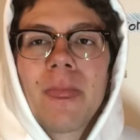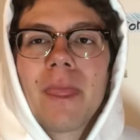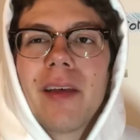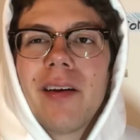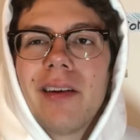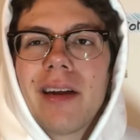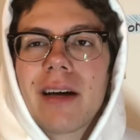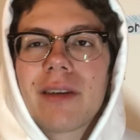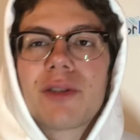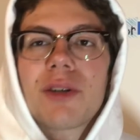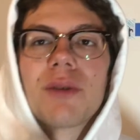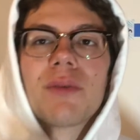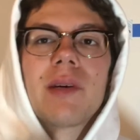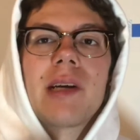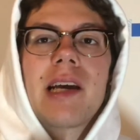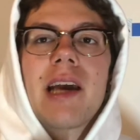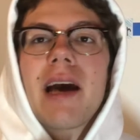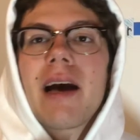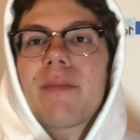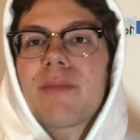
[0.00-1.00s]
Now to
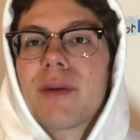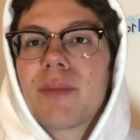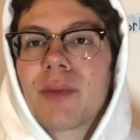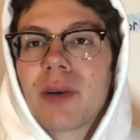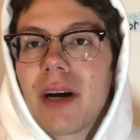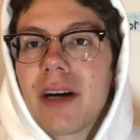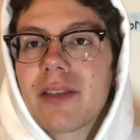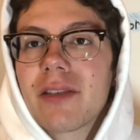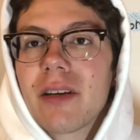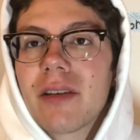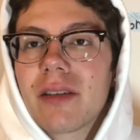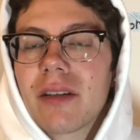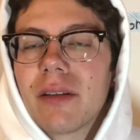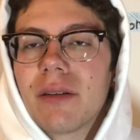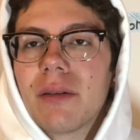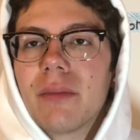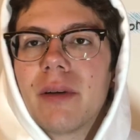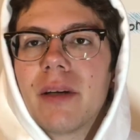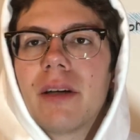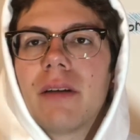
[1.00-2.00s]
recap the process a little
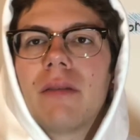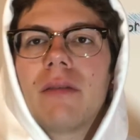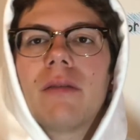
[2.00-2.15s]
bit,